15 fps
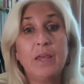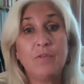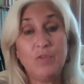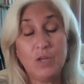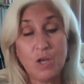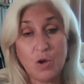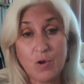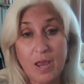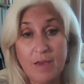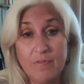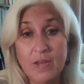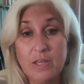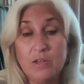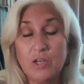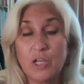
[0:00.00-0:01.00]
If you don't have
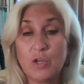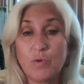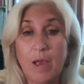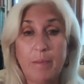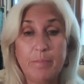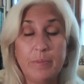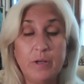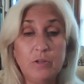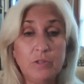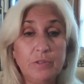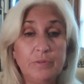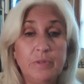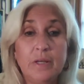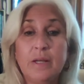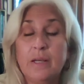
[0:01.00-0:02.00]
that, you can grab milk.
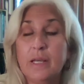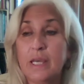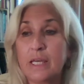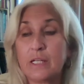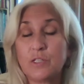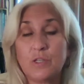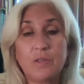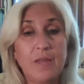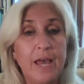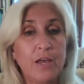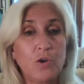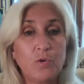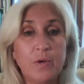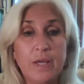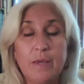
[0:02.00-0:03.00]
It'll do
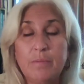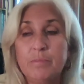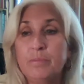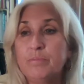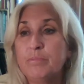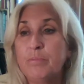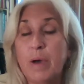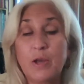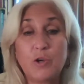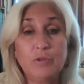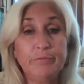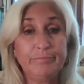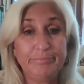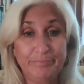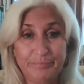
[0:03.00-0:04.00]
that. Cream,
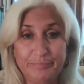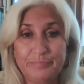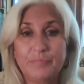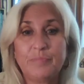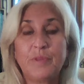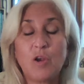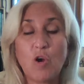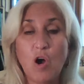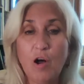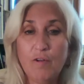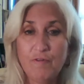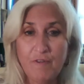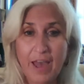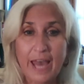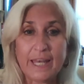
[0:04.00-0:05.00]
butter, they're all
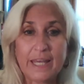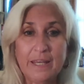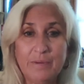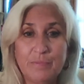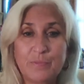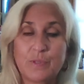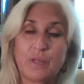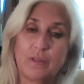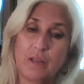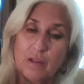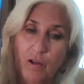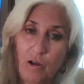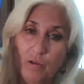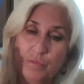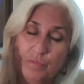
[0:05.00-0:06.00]
fatty, so they'll
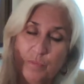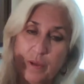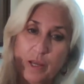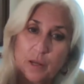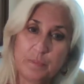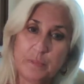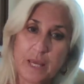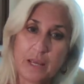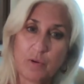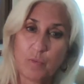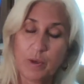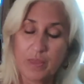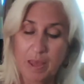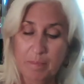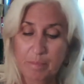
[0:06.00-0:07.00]
all help take
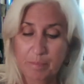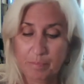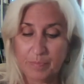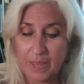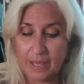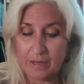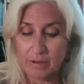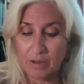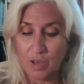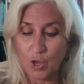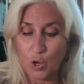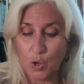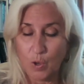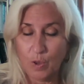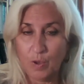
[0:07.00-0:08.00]
away that
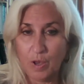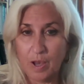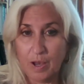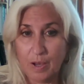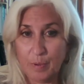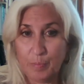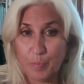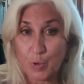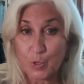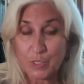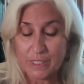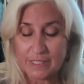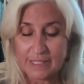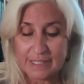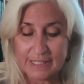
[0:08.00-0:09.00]

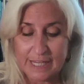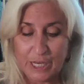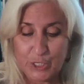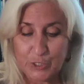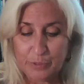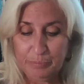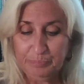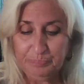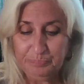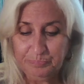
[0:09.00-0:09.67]
burning sensation.